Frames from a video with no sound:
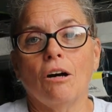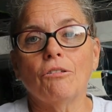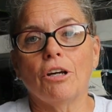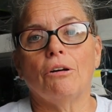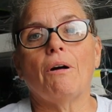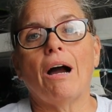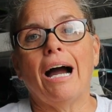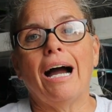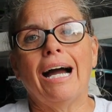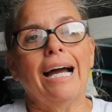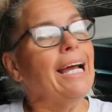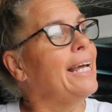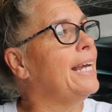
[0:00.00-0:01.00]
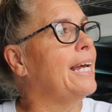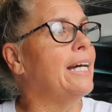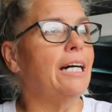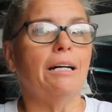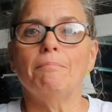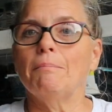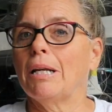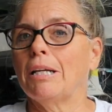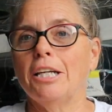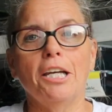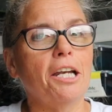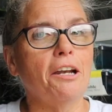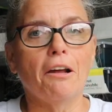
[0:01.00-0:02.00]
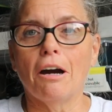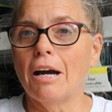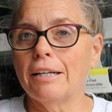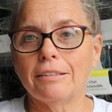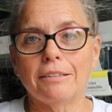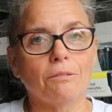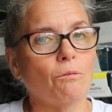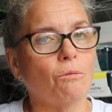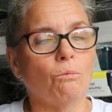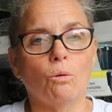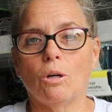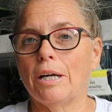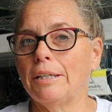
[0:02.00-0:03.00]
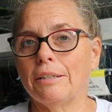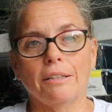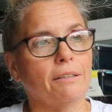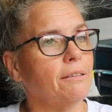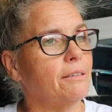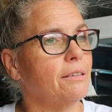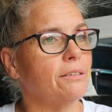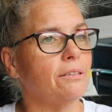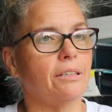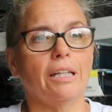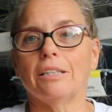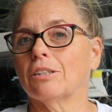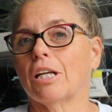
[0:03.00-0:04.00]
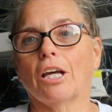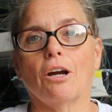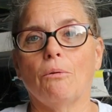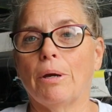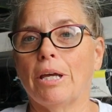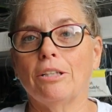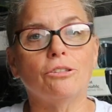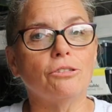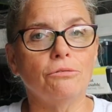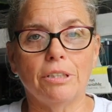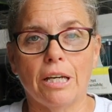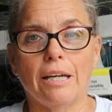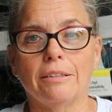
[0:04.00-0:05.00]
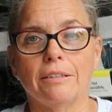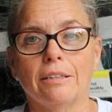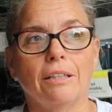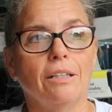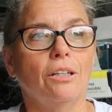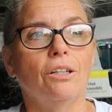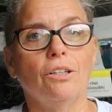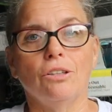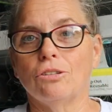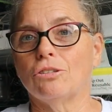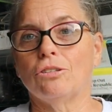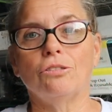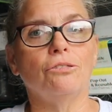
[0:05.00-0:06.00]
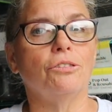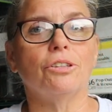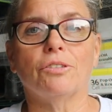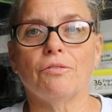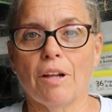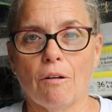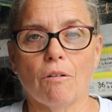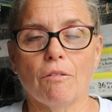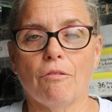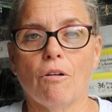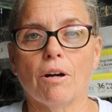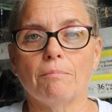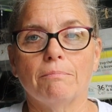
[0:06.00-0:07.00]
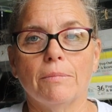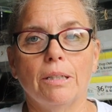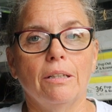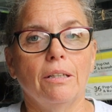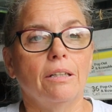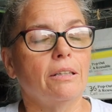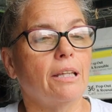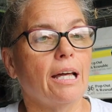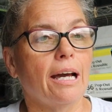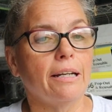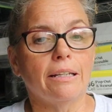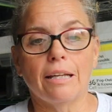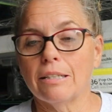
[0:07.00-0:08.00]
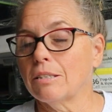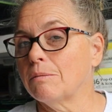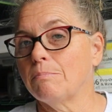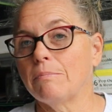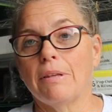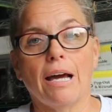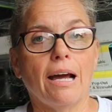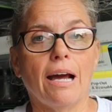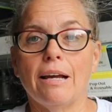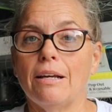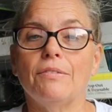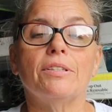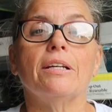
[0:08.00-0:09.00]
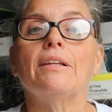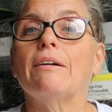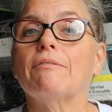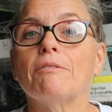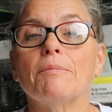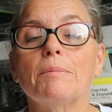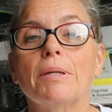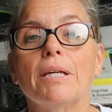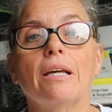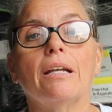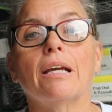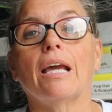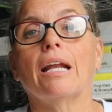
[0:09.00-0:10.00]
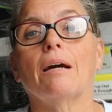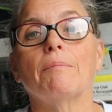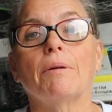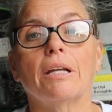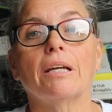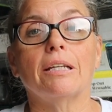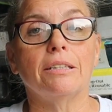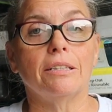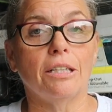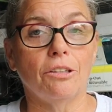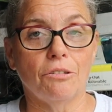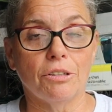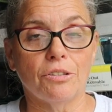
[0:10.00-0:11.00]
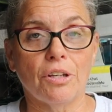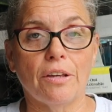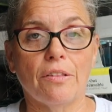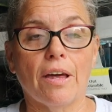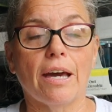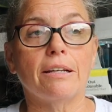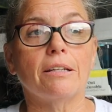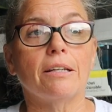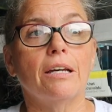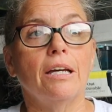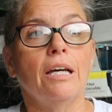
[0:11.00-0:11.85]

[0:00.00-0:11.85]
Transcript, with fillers: know I am not one that is going to go into debt to do this flower farm. I have said that from the beginning, and I'm going to continue to say that.